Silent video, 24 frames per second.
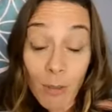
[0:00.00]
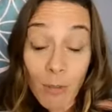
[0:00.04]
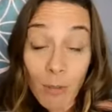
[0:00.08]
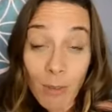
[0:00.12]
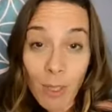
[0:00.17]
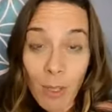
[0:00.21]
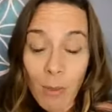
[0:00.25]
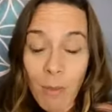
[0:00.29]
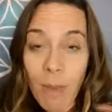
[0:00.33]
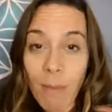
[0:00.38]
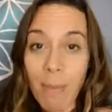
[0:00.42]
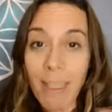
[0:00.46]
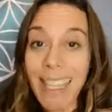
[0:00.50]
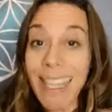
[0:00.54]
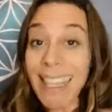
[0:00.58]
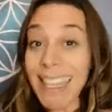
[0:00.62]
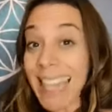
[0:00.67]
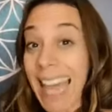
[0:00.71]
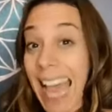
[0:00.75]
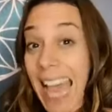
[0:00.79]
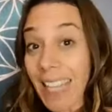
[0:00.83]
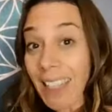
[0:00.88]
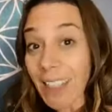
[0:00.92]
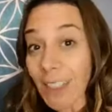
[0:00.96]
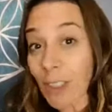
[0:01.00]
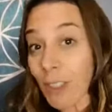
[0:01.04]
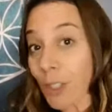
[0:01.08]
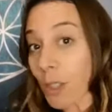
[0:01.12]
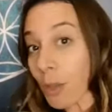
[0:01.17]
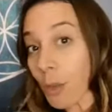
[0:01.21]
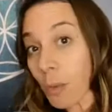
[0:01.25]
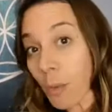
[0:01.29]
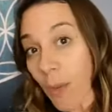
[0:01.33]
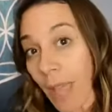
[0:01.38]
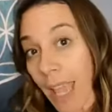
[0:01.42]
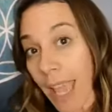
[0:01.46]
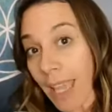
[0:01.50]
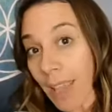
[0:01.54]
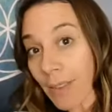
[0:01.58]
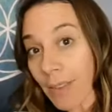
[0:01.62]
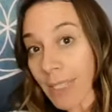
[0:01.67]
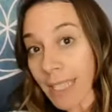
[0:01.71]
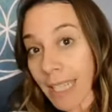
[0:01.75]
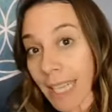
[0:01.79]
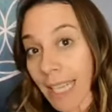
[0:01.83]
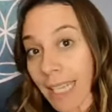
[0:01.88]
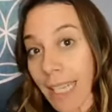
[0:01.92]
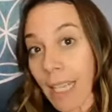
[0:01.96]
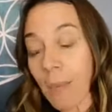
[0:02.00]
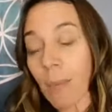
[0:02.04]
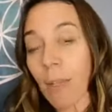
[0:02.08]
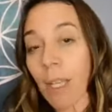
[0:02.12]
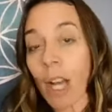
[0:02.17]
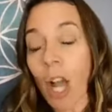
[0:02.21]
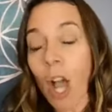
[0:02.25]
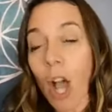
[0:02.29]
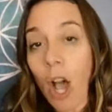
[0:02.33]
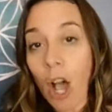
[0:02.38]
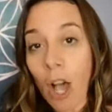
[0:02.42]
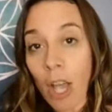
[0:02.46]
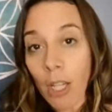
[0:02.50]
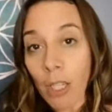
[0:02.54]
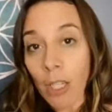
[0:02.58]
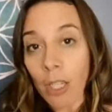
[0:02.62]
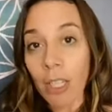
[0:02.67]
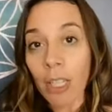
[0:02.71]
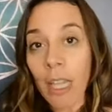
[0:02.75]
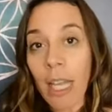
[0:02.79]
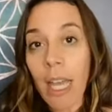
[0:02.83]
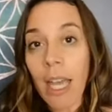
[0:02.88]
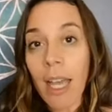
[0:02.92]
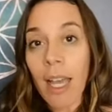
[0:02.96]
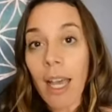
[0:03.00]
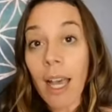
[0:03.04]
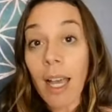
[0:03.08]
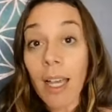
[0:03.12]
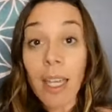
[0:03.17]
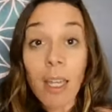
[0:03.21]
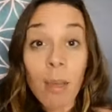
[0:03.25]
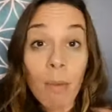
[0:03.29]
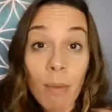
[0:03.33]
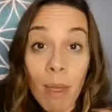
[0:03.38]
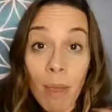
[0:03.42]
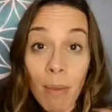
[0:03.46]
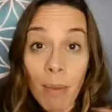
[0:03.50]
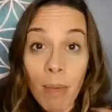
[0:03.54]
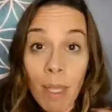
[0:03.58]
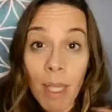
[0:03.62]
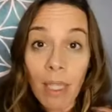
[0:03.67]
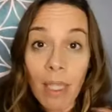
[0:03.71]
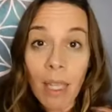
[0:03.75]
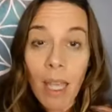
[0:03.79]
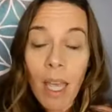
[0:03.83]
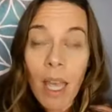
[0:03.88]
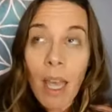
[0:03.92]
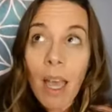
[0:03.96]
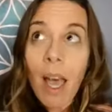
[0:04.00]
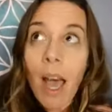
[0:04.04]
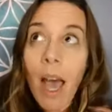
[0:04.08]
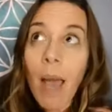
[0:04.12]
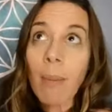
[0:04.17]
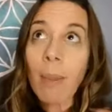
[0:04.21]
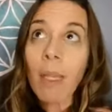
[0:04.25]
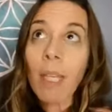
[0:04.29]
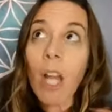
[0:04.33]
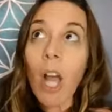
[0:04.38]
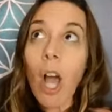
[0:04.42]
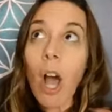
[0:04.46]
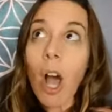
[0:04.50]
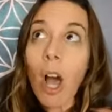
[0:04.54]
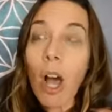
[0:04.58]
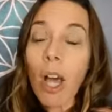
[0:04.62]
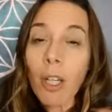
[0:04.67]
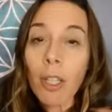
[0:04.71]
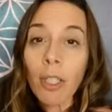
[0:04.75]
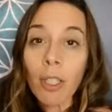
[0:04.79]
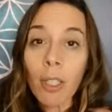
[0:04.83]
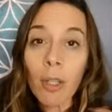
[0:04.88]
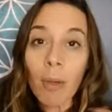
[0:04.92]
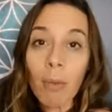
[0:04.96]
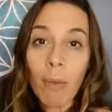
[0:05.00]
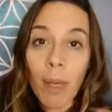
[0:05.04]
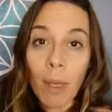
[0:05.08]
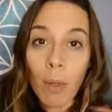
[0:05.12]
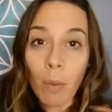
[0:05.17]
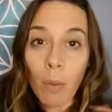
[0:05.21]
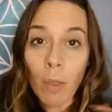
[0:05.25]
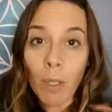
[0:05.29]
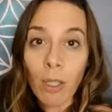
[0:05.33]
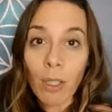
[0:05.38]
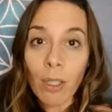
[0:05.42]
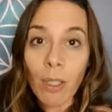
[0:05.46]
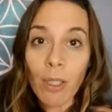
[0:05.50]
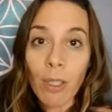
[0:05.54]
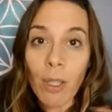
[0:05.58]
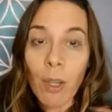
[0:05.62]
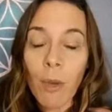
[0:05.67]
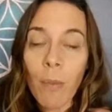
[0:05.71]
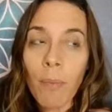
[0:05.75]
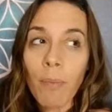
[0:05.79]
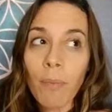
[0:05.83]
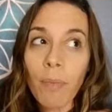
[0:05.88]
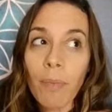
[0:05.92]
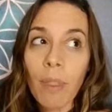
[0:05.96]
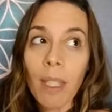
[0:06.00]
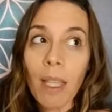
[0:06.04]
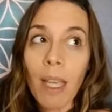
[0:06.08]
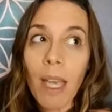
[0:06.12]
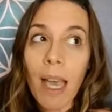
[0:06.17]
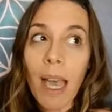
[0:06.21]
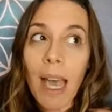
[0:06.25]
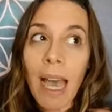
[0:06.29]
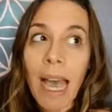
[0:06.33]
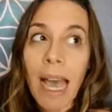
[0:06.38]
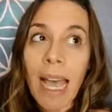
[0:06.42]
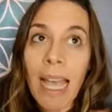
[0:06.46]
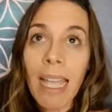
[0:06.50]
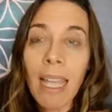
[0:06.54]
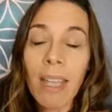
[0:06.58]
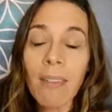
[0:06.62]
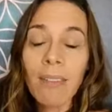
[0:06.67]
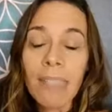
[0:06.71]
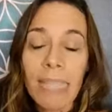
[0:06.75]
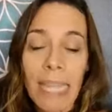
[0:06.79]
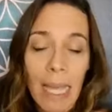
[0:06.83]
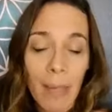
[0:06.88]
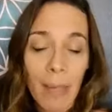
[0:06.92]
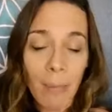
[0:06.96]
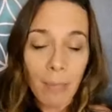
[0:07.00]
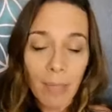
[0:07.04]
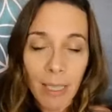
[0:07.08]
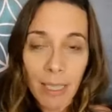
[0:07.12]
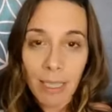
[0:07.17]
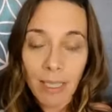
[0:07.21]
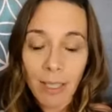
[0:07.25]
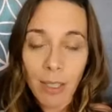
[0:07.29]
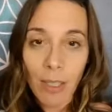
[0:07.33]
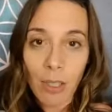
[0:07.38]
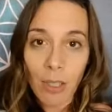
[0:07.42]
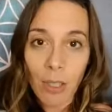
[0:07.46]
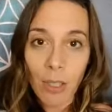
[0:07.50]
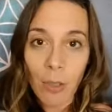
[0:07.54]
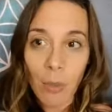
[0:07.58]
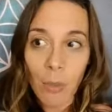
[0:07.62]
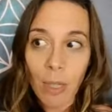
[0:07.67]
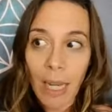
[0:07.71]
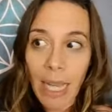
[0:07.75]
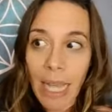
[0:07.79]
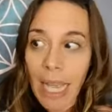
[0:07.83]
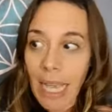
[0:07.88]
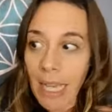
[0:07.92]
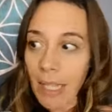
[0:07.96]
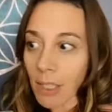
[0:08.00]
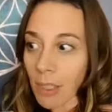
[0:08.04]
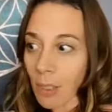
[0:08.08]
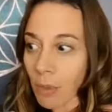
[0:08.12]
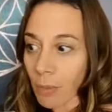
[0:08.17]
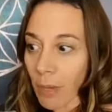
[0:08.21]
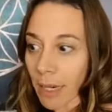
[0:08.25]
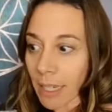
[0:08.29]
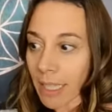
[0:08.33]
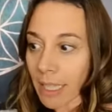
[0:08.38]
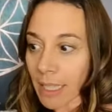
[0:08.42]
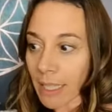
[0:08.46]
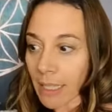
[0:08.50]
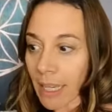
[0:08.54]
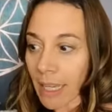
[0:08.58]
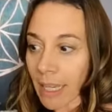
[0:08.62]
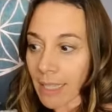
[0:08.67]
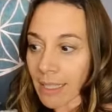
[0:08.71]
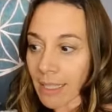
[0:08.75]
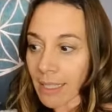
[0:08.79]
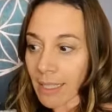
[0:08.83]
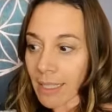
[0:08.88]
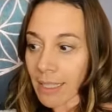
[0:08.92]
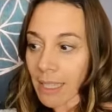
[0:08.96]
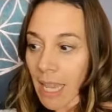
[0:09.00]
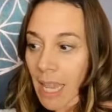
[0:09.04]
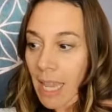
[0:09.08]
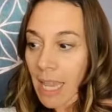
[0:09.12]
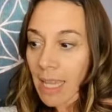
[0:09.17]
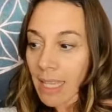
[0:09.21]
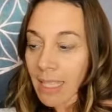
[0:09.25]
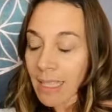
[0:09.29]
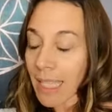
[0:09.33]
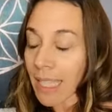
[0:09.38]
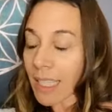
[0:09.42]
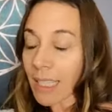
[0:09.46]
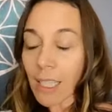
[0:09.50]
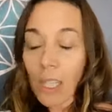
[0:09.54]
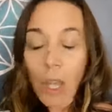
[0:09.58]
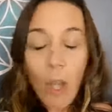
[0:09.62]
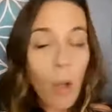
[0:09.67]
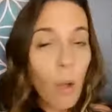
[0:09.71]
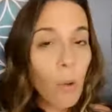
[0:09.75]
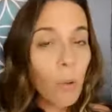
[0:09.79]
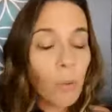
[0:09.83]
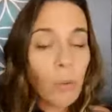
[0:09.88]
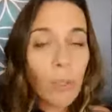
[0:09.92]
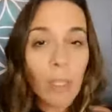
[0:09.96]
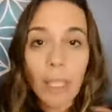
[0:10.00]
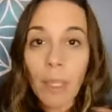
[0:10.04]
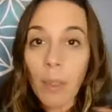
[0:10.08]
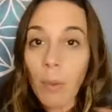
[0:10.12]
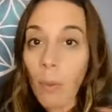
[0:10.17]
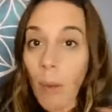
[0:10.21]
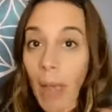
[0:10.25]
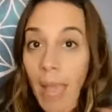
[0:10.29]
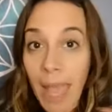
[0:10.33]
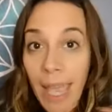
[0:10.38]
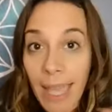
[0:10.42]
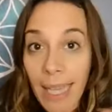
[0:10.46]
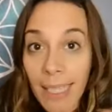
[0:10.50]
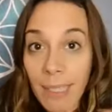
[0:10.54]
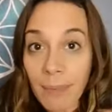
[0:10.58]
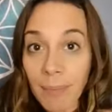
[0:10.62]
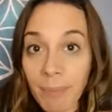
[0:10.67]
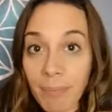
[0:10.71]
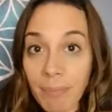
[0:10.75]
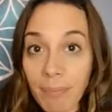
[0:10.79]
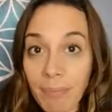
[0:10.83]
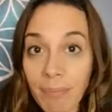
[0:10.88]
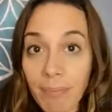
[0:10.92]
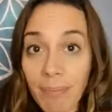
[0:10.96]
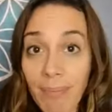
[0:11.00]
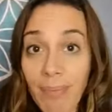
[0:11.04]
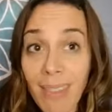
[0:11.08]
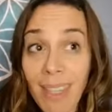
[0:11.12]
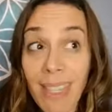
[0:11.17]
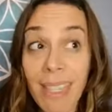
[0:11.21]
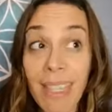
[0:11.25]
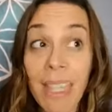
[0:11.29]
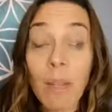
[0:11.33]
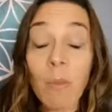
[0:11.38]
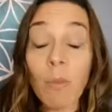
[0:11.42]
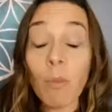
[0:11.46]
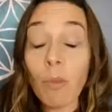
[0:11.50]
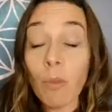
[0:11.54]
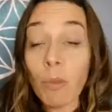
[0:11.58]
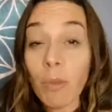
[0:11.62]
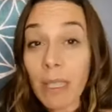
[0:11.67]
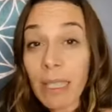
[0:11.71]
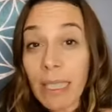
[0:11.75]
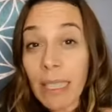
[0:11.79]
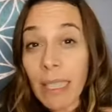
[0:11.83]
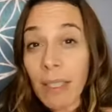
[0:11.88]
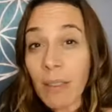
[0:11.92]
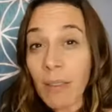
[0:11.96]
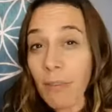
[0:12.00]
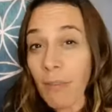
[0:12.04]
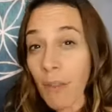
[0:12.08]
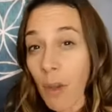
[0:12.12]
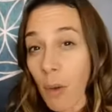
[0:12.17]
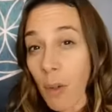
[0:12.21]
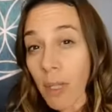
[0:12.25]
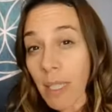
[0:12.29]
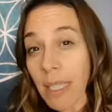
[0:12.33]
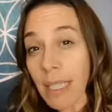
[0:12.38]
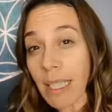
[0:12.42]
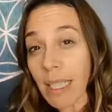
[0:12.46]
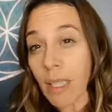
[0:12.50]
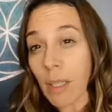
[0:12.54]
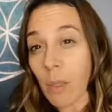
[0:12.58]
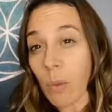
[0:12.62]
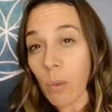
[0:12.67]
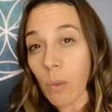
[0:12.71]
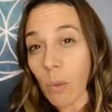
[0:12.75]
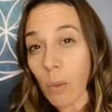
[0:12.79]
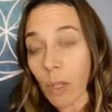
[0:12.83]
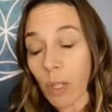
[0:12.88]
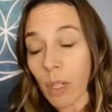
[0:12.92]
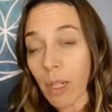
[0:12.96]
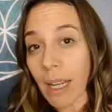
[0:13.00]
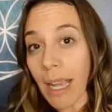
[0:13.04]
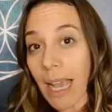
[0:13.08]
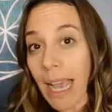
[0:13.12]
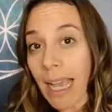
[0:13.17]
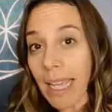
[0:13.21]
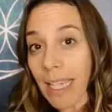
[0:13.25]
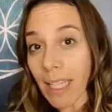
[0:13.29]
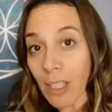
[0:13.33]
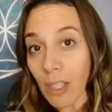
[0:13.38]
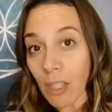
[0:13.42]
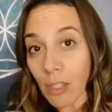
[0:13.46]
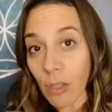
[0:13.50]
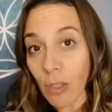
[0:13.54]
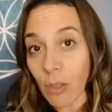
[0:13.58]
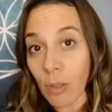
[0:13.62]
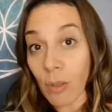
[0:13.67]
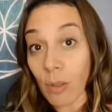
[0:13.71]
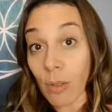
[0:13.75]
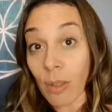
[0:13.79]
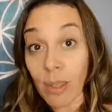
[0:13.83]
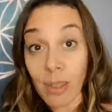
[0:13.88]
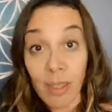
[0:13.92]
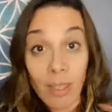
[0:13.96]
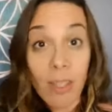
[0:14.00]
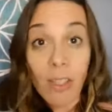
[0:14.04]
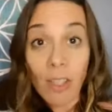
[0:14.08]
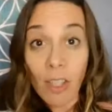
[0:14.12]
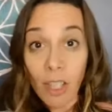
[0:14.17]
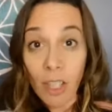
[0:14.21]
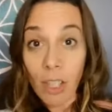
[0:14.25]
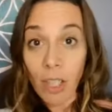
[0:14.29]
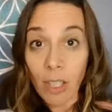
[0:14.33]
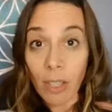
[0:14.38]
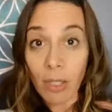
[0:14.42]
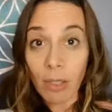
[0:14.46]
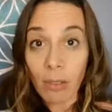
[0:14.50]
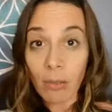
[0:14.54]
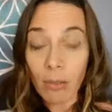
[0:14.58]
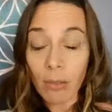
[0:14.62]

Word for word: So maybe that's your way of saying, I'm gonna honor a commitment, I'm gonna honor my word. So I have tapped into what I had to recognize is saying the only way that I'm really focusing the work I do this year